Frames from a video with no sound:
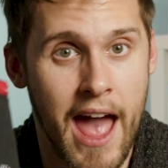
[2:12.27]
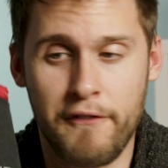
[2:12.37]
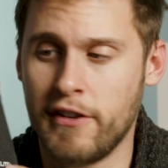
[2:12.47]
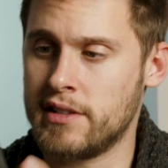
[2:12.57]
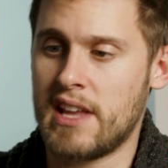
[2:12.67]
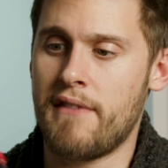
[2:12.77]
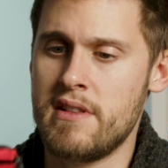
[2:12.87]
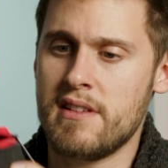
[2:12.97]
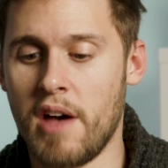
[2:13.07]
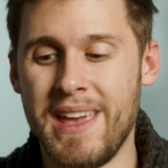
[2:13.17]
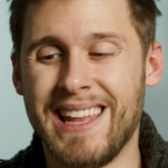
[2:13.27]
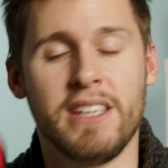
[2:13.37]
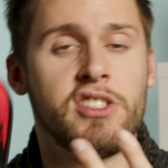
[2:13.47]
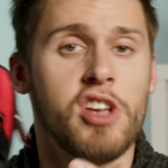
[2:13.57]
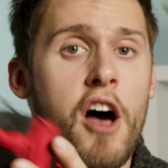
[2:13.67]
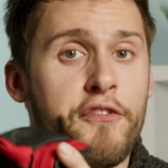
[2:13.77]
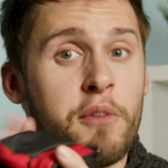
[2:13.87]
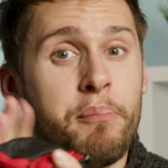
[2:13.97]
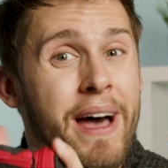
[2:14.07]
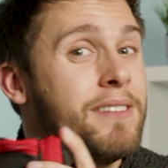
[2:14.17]
F7 coming in a
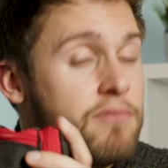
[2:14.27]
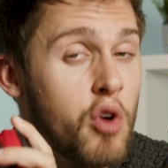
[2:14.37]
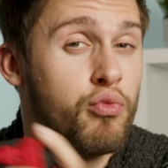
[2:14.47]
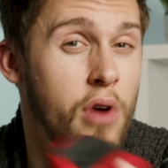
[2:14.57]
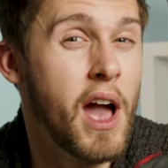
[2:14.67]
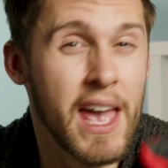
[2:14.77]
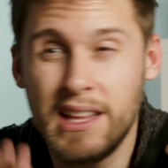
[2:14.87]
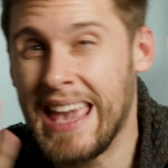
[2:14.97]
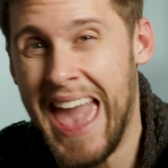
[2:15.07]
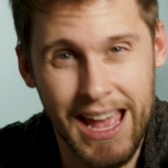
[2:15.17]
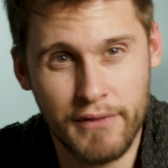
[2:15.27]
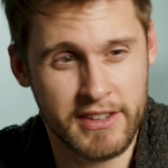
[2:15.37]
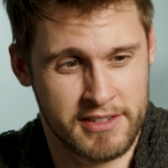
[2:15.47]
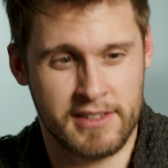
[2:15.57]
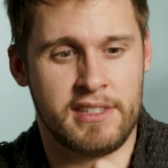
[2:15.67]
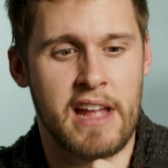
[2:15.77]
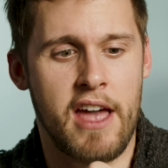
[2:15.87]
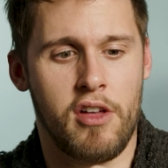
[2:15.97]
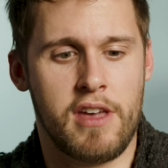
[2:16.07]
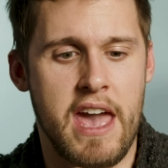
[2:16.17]
soft but rugged canvas
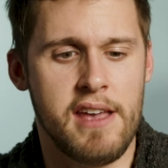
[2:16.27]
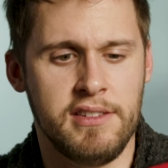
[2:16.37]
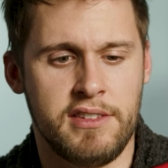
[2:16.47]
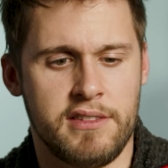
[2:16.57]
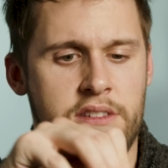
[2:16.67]
style case.